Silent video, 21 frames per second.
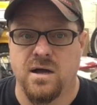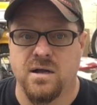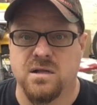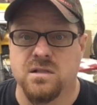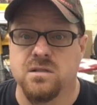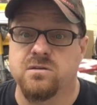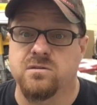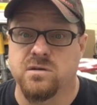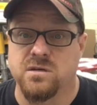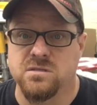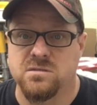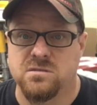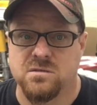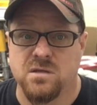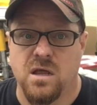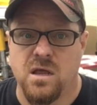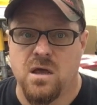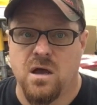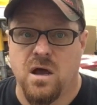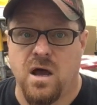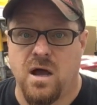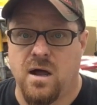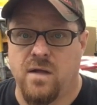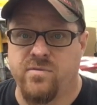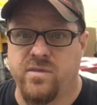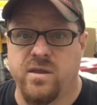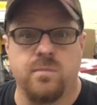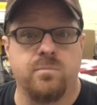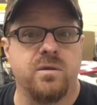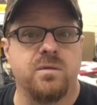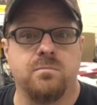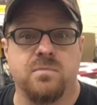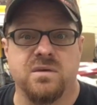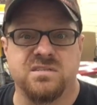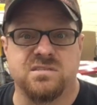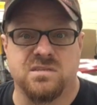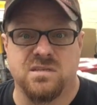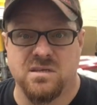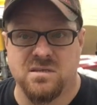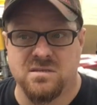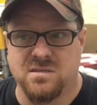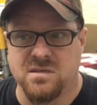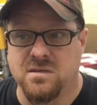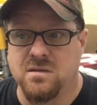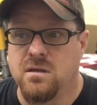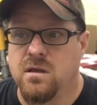clearance that had been mistinted.